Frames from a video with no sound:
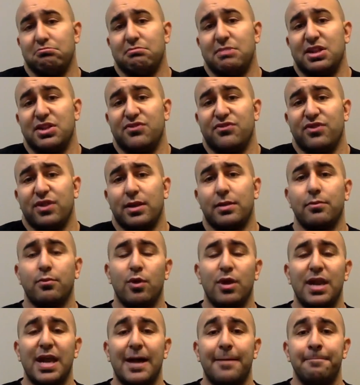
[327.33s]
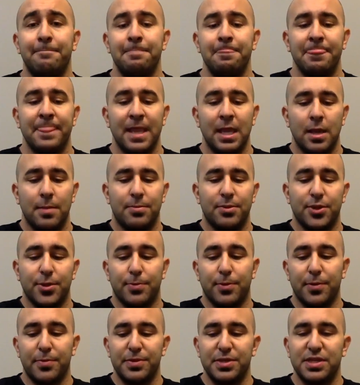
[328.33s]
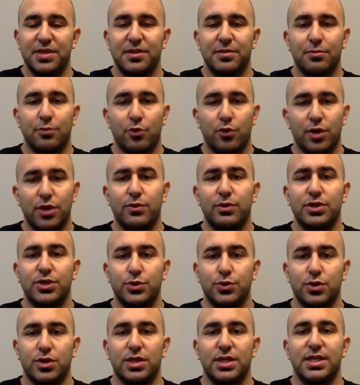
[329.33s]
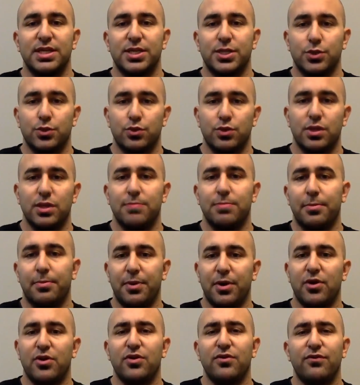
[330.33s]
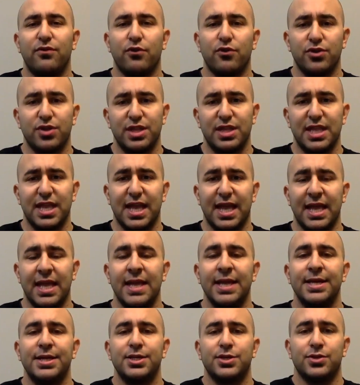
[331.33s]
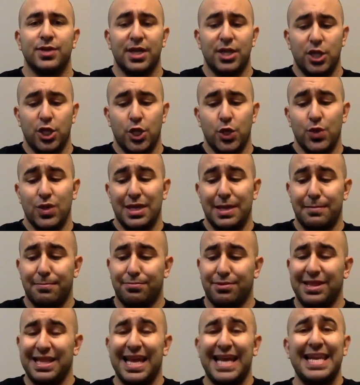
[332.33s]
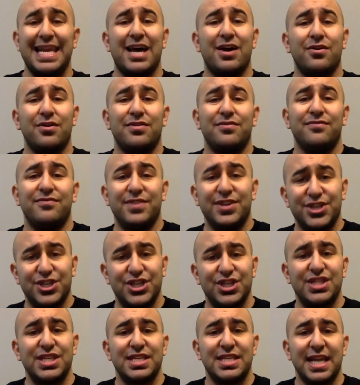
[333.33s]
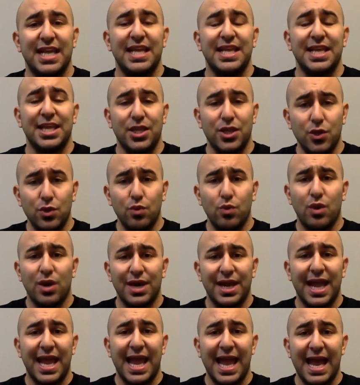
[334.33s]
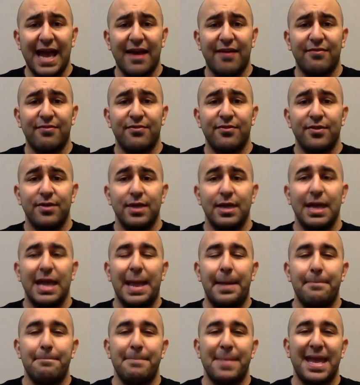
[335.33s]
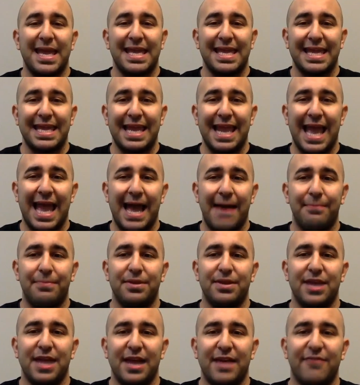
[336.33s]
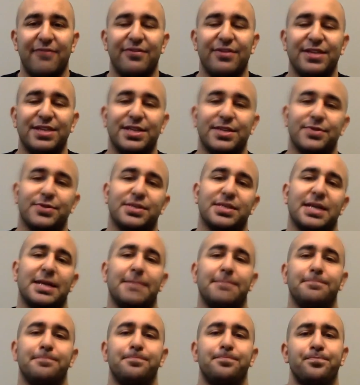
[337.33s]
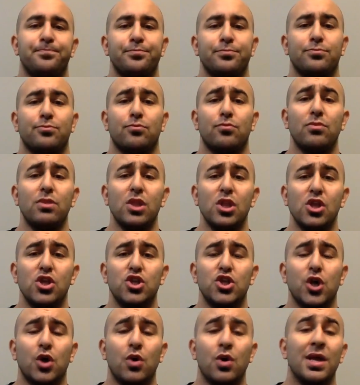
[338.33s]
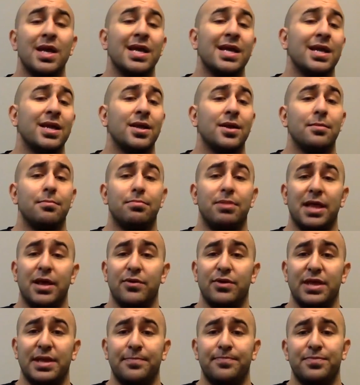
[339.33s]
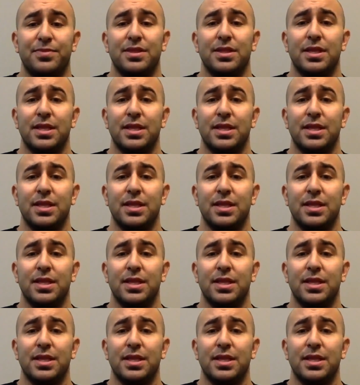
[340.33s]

And it's free. Why not? But the purpose of the morning ritual is to really prepare you for the day so that you can plan out and envision the day that you want to have and make it happen every single time. So play with it.